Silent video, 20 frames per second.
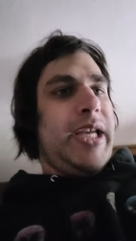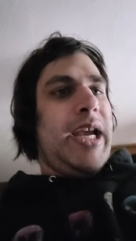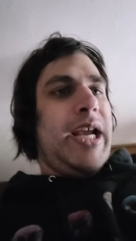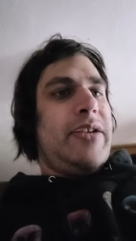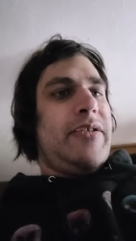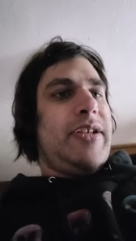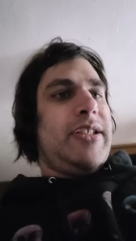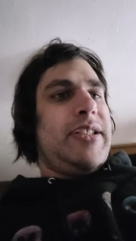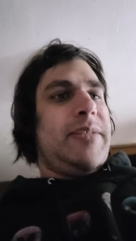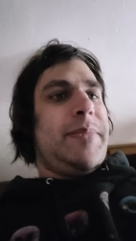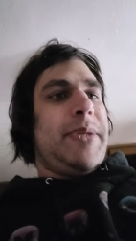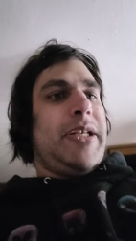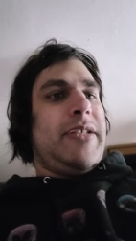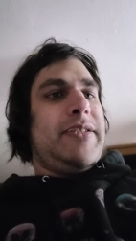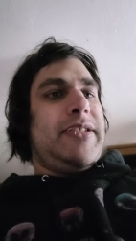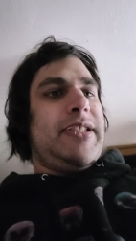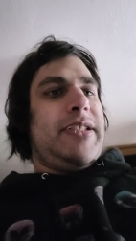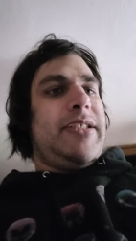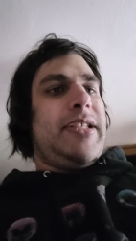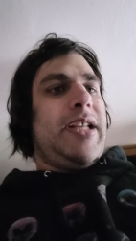Kendrix
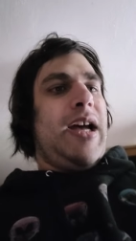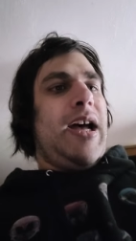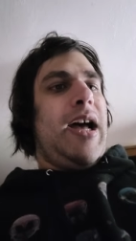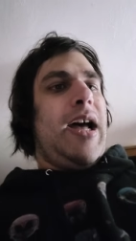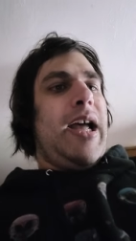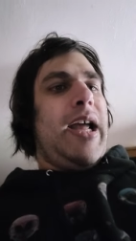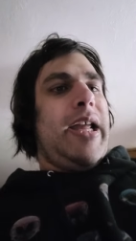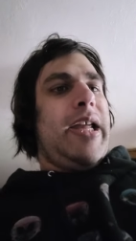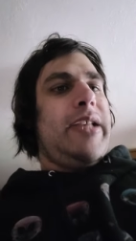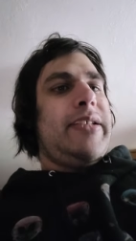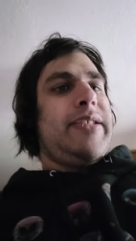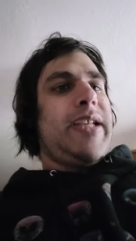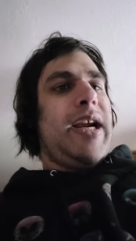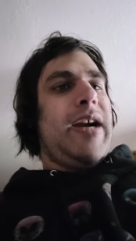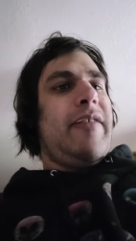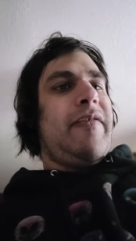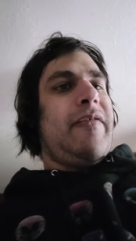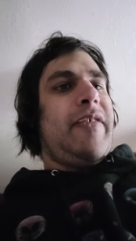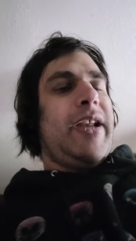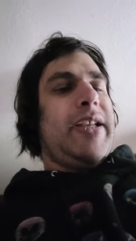appears to die,
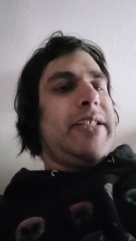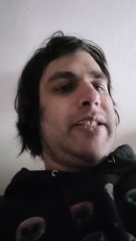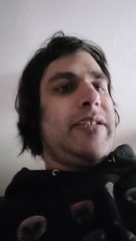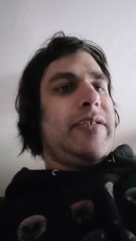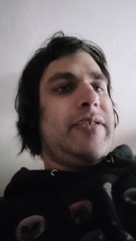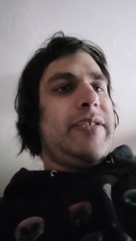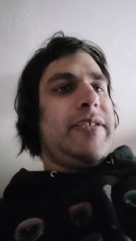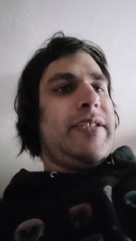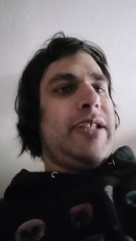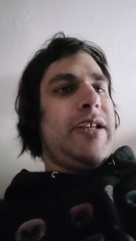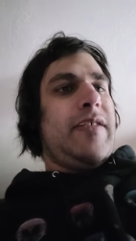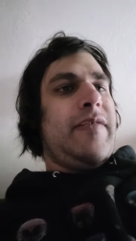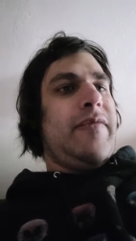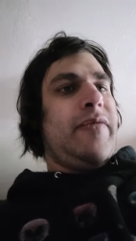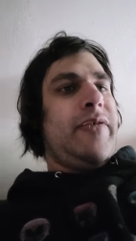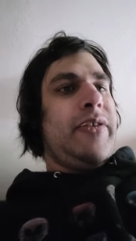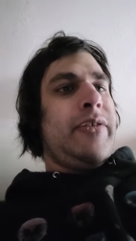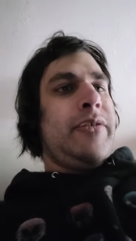sacrificing herself